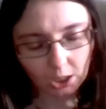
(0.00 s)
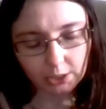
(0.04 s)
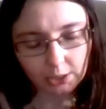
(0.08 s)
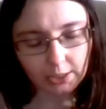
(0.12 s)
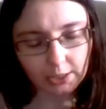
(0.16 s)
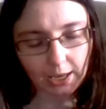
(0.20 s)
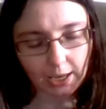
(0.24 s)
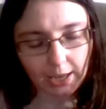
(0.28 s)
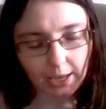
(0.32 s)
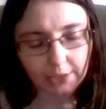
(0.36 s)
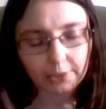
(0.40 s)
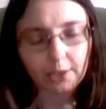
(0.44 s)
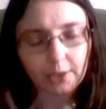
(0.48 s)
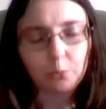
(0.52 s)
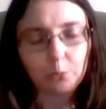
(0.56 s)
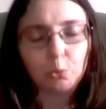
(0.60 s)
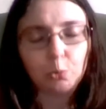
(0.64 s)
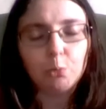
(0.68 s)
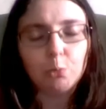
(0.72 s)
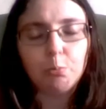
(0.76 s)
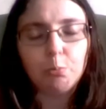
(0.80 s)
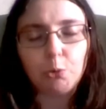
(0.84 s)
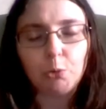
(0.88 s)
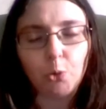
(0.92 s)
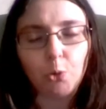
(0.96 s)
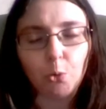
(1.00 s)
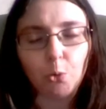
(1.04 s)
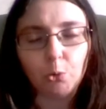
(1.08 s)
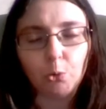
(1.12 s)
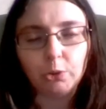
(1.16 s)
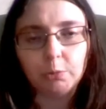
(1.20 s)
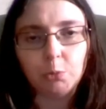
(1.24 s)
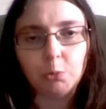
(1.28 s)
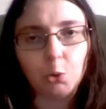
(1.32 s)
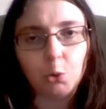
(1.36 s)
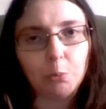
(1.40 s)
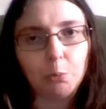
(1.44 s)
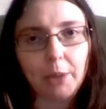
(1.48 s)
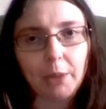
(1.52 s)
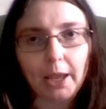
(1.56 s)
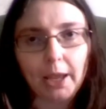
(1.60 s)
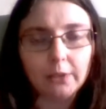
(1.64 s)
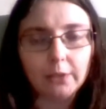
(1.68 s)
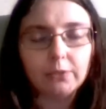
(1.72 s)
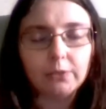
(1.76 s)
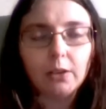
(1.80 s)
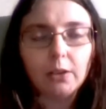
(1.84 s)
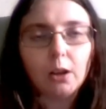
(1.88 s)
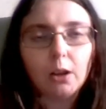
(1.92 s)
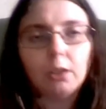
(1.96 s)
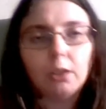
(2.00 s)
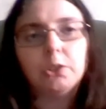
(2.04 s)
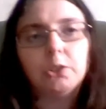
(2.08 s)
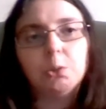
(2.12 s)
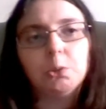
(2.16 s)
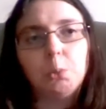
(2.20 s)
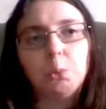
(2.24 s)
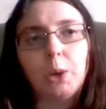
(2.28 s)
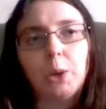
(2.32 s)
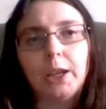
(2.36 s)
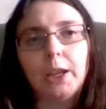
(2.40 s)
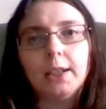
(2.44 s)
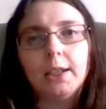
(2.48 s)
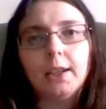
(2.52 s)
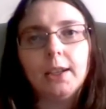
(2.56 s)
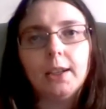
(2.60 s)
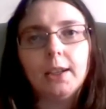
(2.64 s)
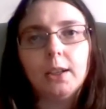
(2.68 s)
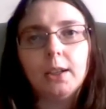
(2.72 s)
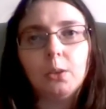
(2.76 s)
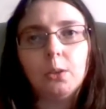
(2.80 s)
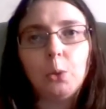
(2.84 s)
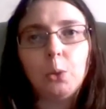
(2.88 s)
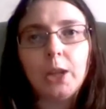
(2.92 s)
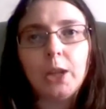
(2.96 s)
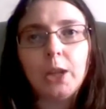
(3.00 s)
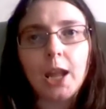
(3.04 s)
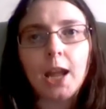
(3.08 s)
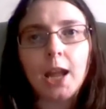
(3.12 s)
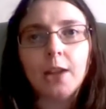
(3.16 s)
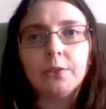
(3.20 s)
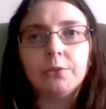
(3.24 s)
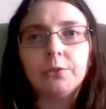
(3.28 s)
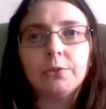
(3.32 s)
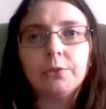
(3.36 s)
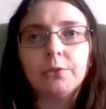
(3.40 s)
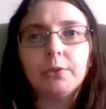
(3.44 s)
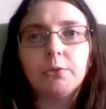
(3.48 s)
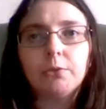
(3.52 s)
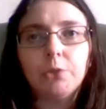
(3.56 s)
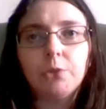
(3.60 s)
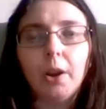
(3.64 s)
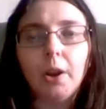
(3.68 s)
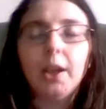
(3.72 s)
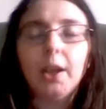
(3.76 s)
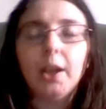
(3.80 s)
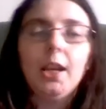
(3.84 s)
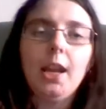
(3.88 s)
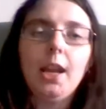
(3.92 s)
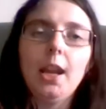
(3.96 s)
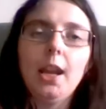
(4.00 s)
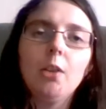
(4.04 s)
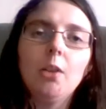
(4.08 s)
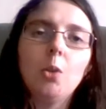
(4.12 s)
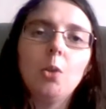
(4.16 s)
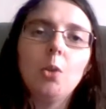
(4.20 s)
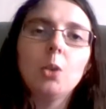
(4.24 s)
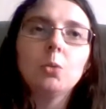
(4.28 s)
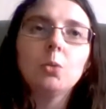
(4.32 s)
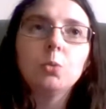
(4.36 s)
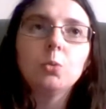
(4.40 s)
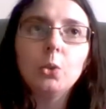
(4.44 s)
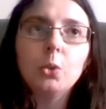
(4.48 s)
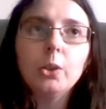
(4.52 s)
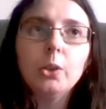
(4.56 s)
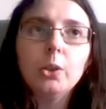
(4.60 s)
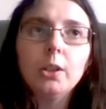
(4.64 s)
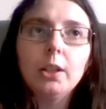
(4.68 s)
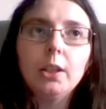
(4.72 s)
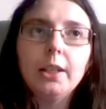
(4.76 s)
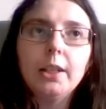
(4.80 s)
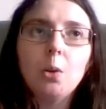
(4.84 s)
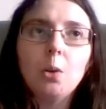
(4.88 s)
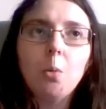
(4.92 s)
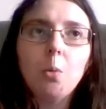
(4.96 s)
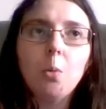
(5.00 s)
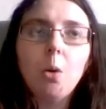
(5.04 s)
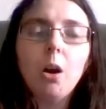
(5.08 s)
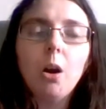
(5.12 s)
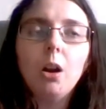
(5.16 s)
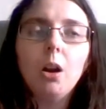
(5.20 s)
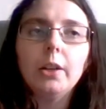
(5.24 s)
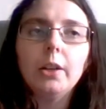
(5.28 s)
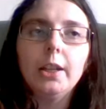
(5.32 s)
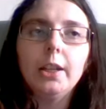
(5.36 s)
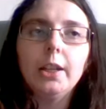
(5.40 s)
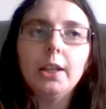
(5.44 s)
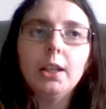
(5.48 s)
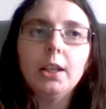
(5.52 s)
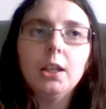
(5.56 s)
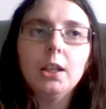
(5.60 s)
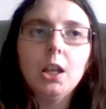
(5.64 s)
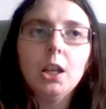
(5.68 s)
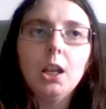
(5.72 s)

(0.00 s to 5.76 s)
that it will cause more pedophiles, when we have right now a royal inquiry